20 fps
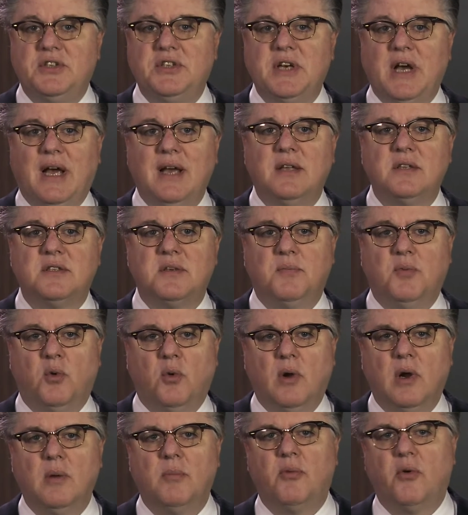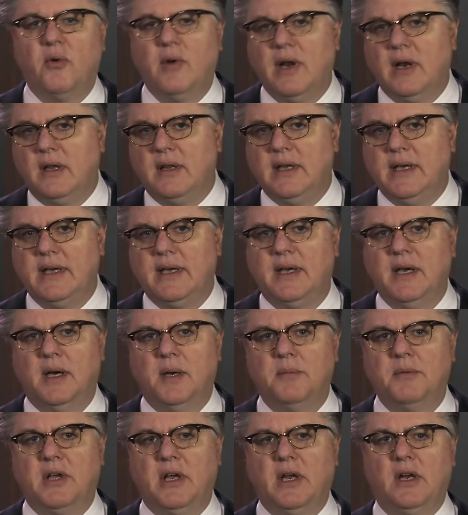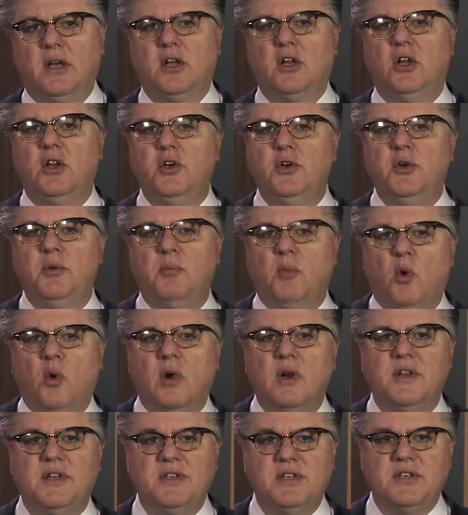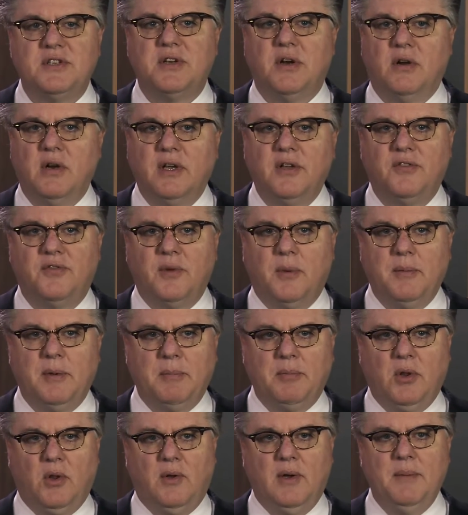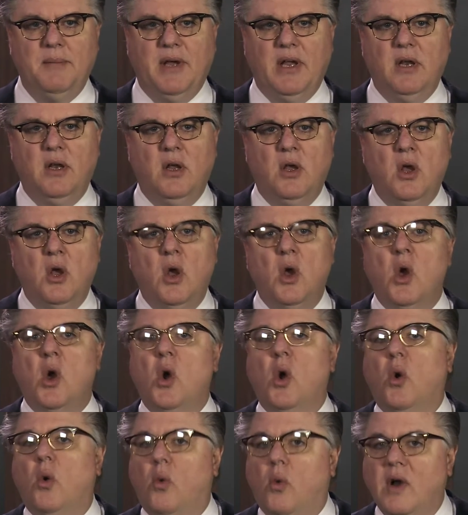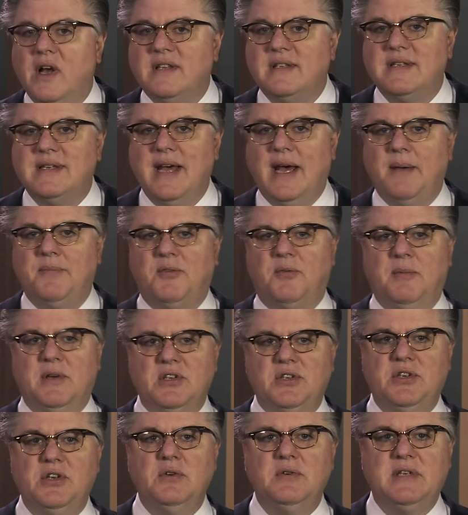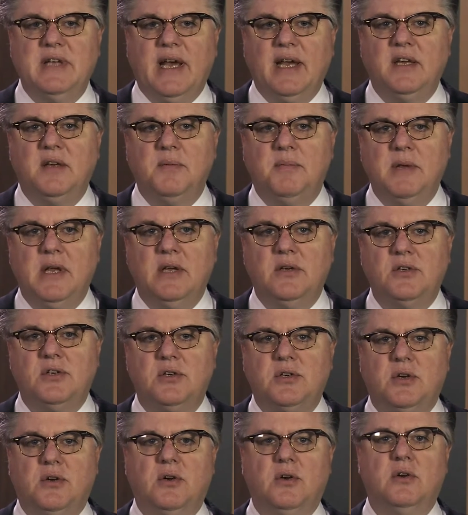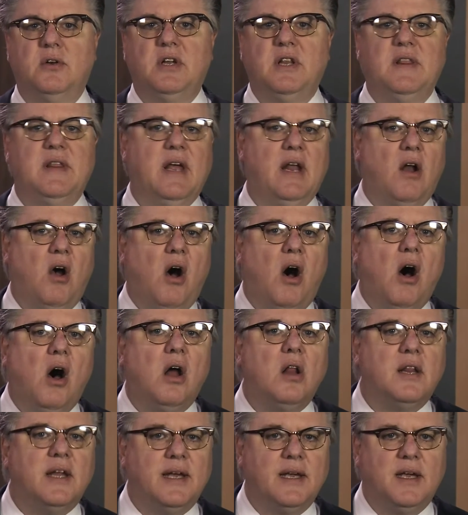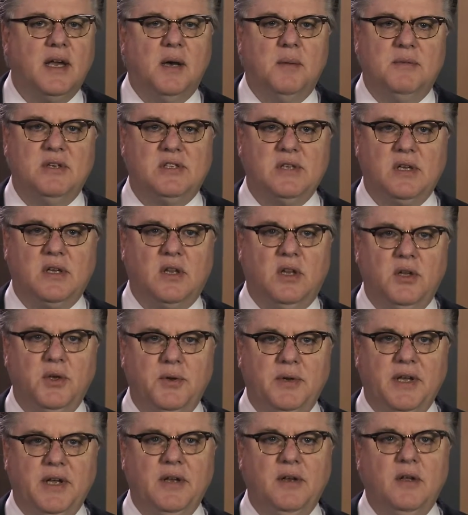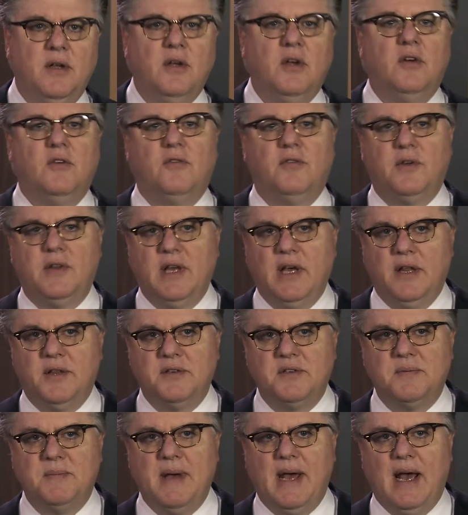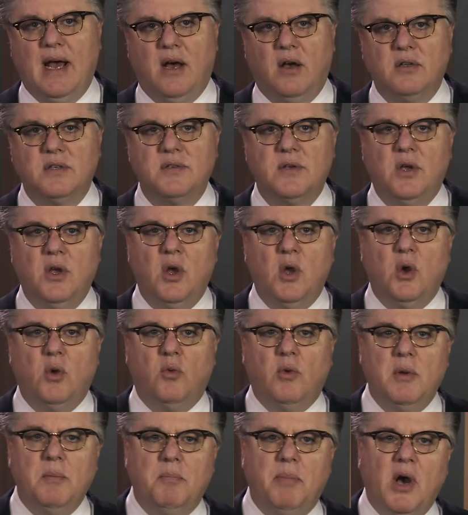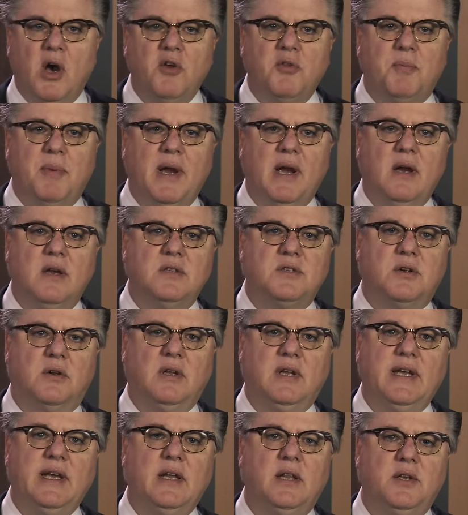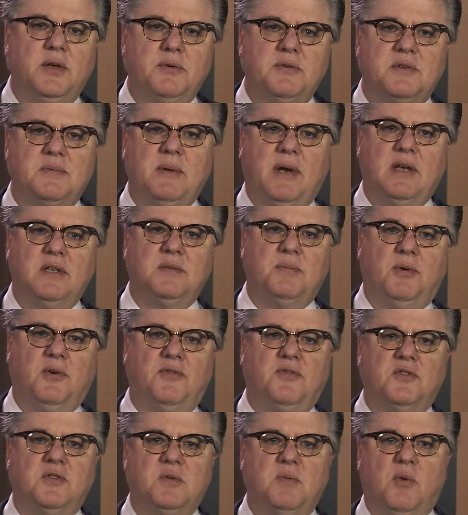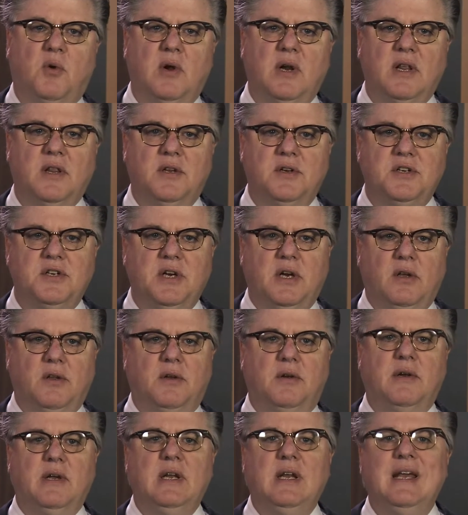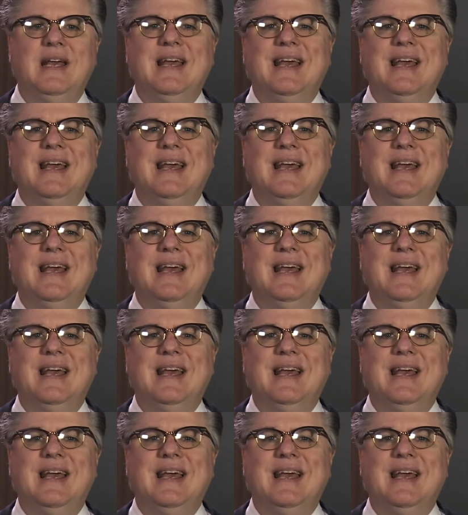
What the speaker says: child support, parental income can include more than just earnings from employment. What steps must you take to be ensured that all income is included for the other spouse? When both parents are legally responsible for supporting their children,